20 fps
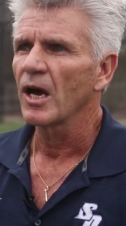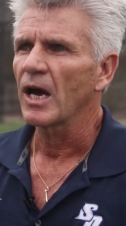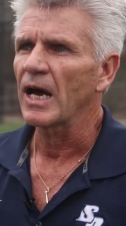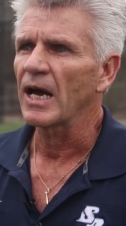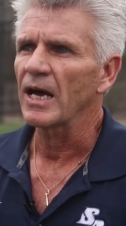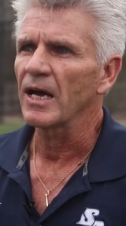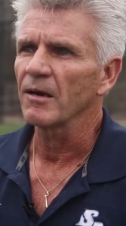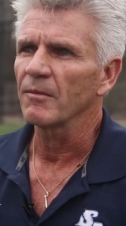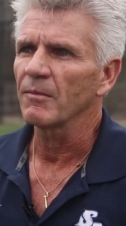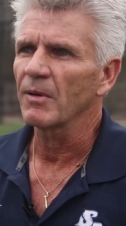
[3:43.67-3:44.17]

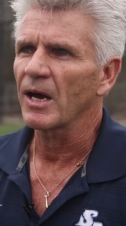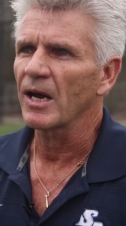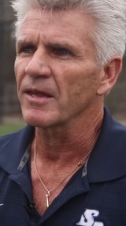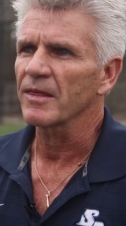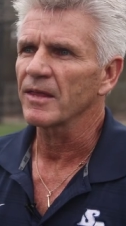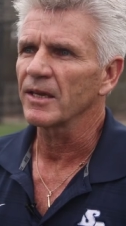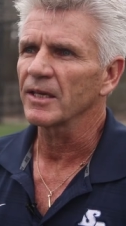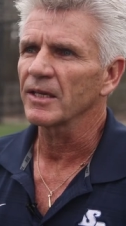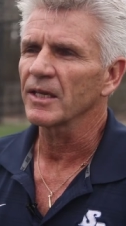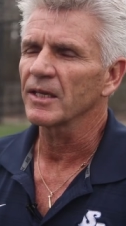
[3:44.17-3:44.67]
I
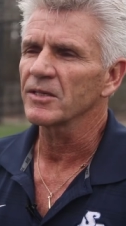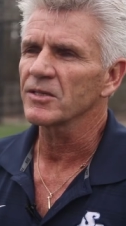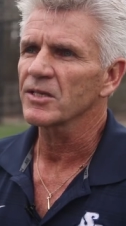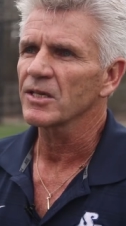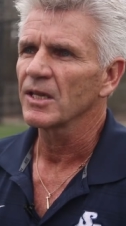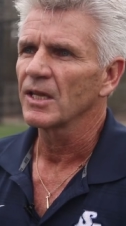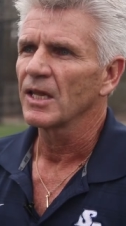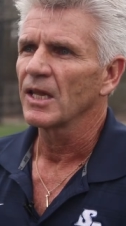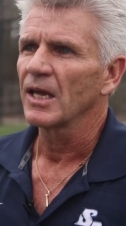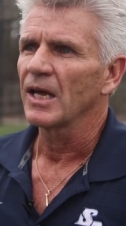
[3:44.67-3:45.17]
think as
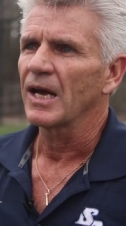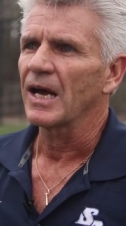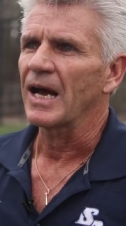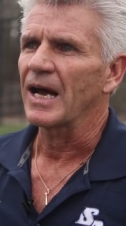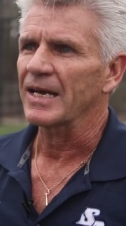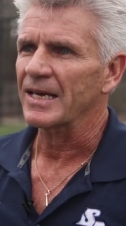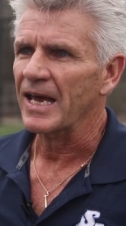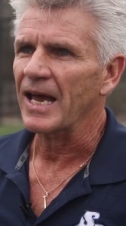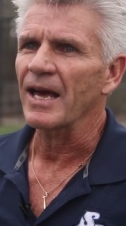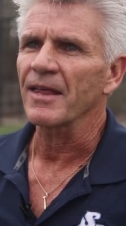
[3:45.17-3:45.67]

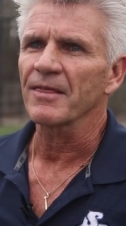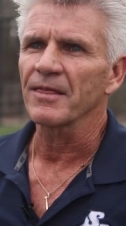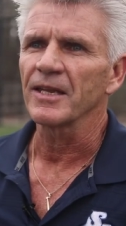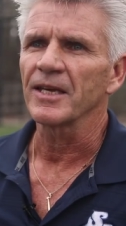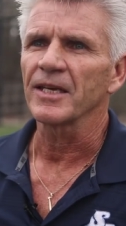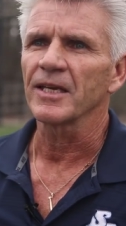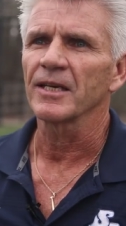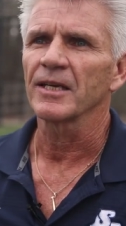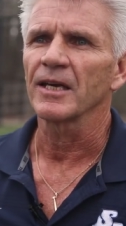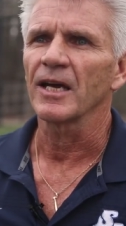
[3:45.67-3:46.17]
a
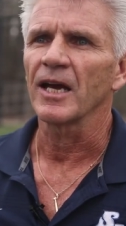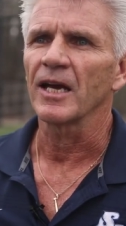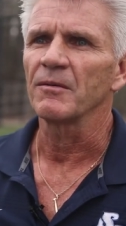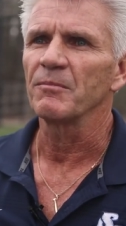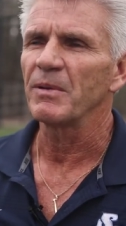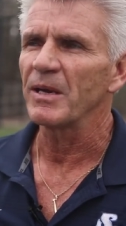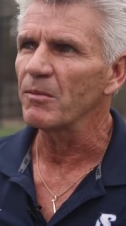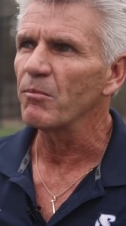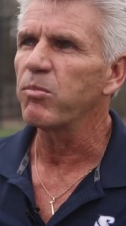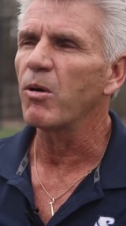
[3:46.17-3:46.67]
Catholic,
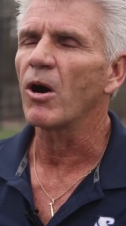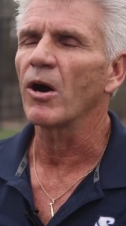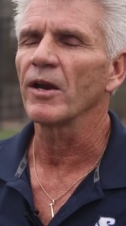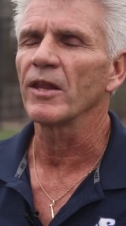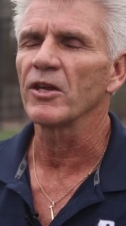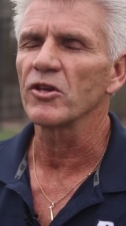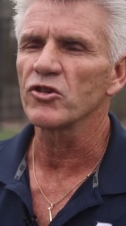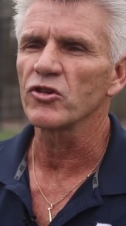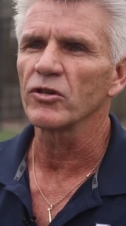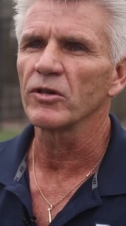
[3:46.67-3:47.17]
and being part
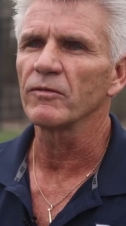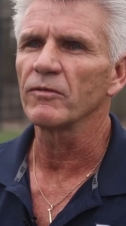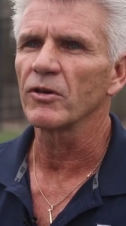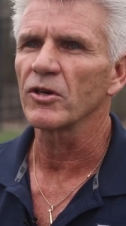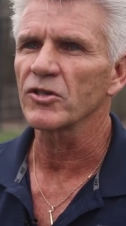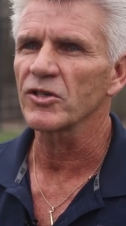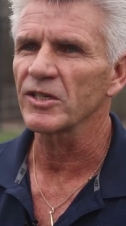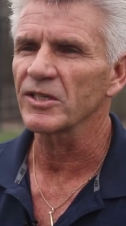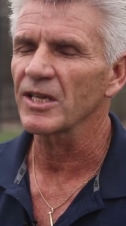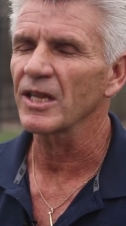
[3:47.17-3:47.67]
of this
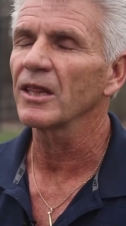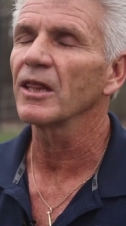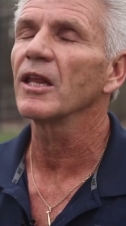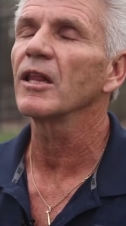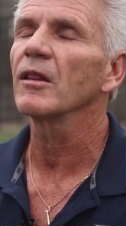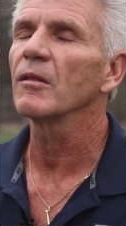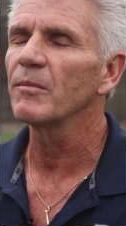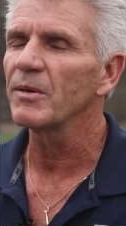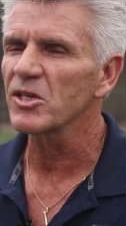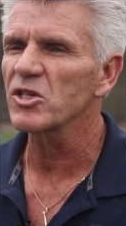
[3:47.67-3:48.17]
university is a
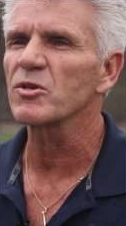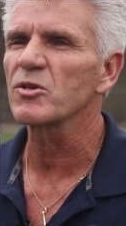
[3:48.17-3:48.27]
little bit